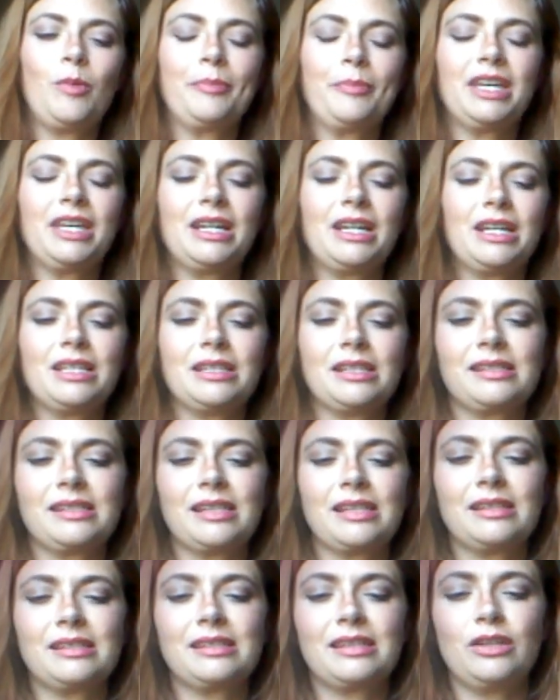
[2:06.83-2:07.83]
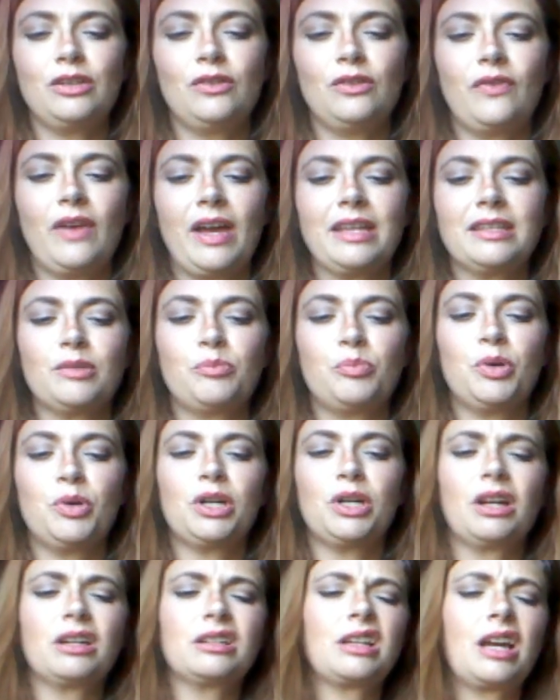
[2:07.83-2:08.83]
I'm getting the sense that you've had to
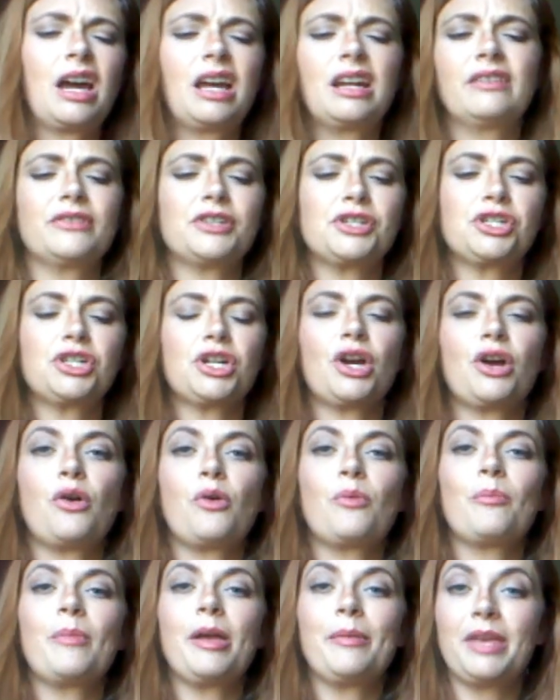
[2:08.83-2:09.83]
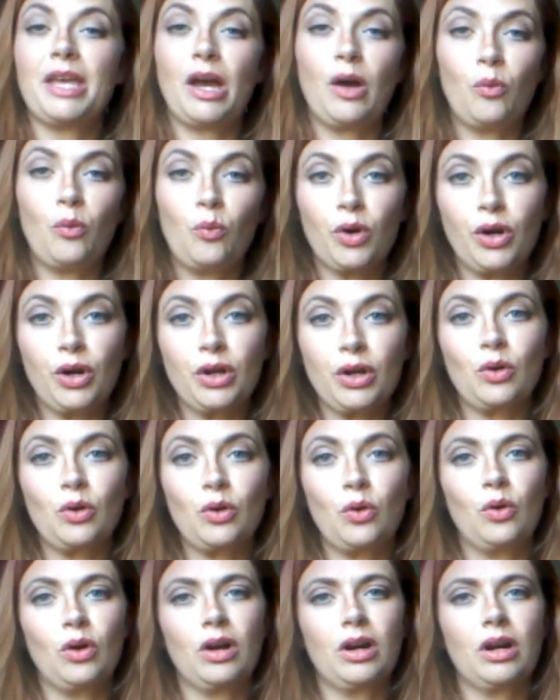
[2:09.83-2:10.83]
put on kind of a show, maybe at work,
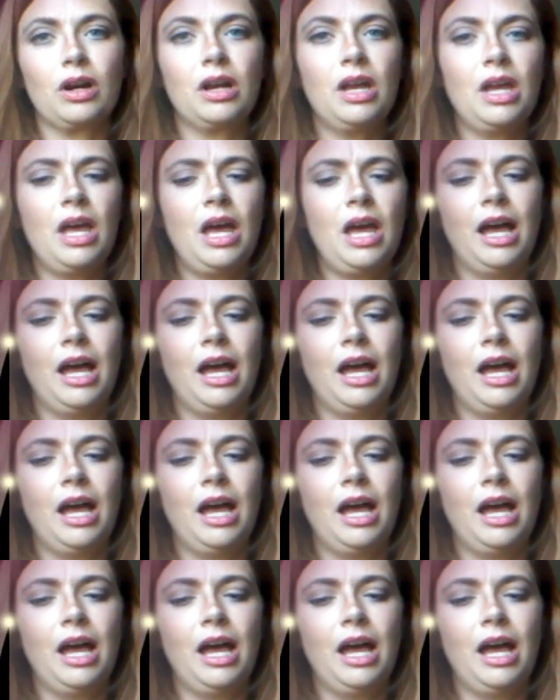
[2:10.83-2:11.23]
or